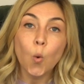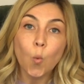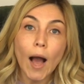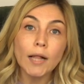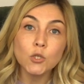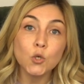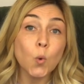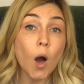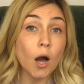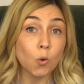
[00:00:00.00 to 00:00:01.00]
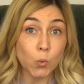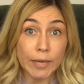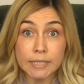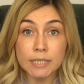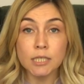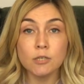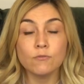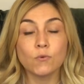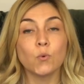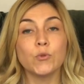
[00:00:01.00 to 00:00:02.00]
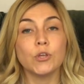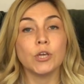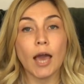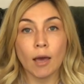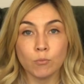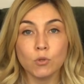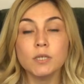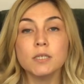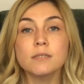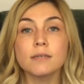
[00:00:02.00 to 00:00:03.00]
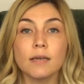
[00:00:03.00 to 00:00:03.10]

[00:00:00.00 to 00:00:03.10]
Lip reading: While you are waiting for the ambulance,